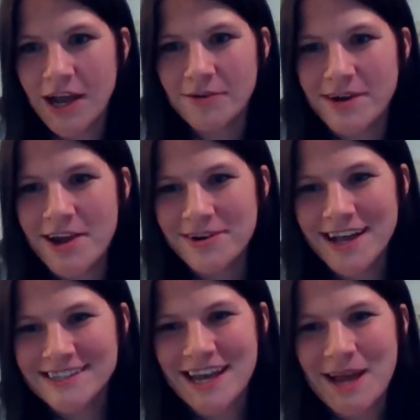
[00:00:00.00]
Oh no,
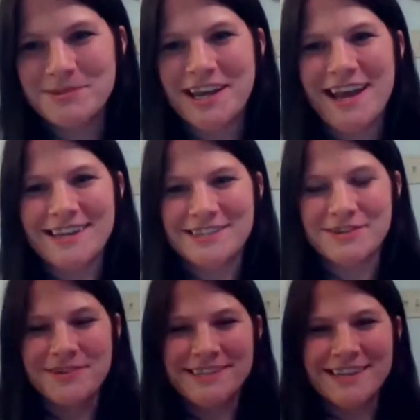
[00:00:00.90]
not Top Chat,
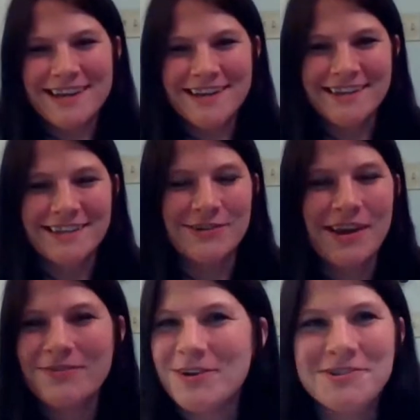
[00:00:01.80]
Teresa.
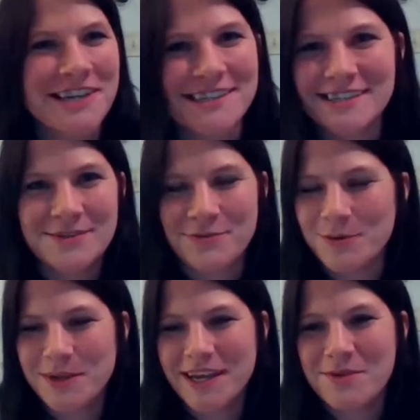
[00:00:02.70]
You'll have no chance of the
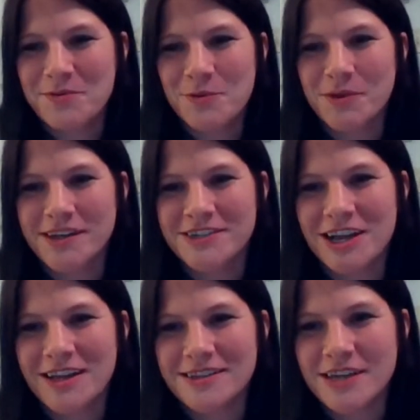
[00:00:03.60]
freebie game if you play
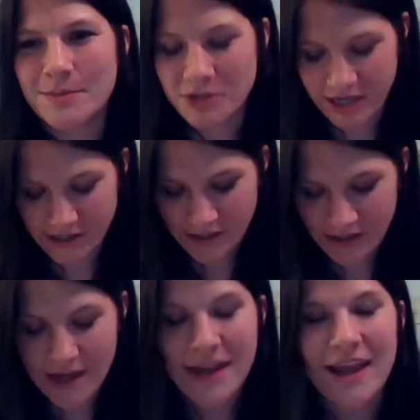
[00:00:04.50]
Top, top Chat.
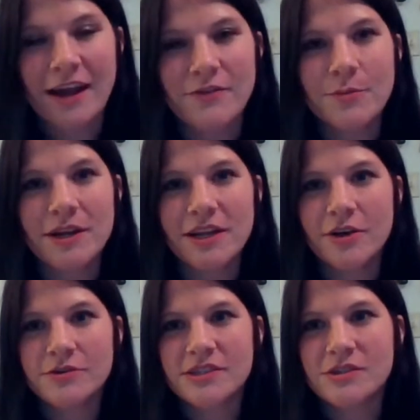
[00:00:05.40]
Everybody
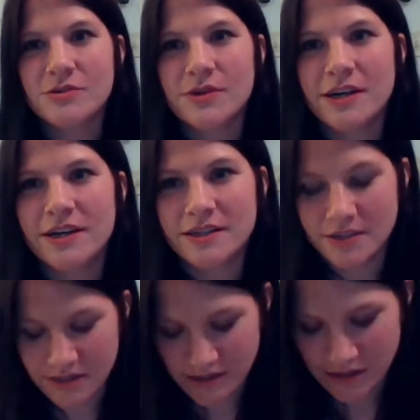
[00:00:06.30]
go to uh,
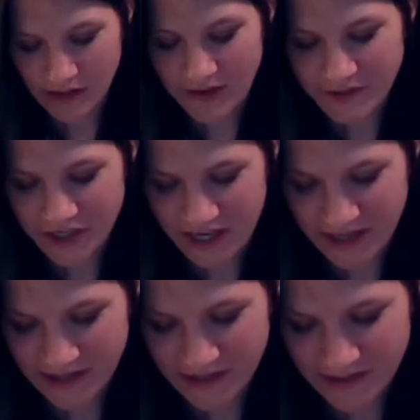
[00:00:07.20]
live
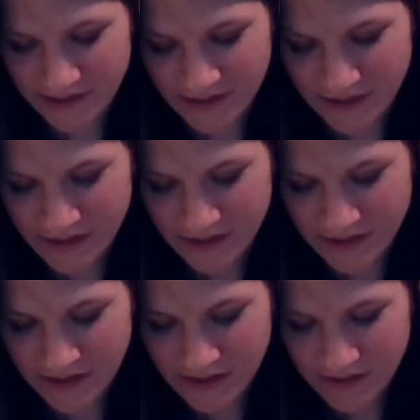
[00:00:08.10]
chat
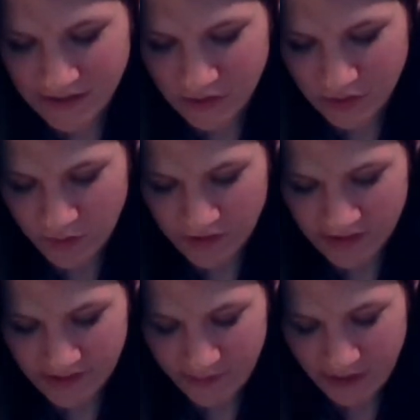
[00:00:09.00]
so you can
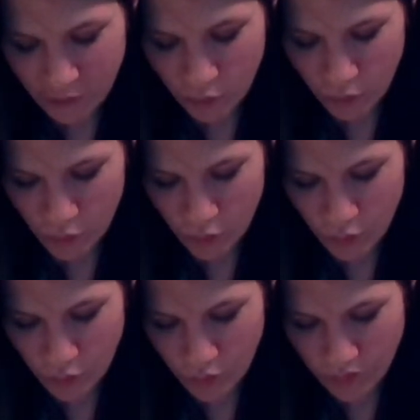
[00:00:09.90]
participate.
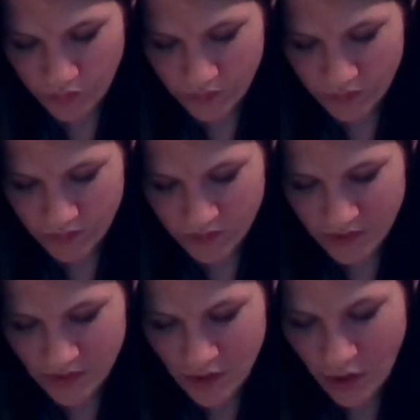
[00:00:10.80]
Ooh.
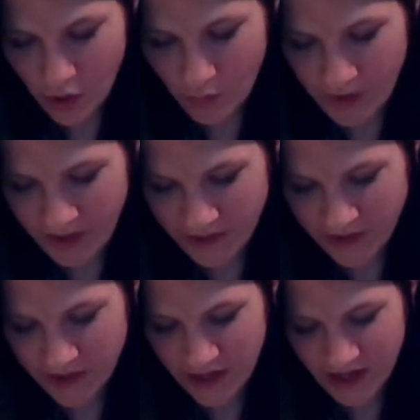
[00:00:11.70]
Oh my
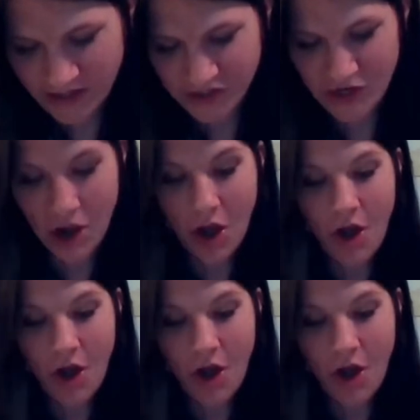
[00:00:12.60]
gosh.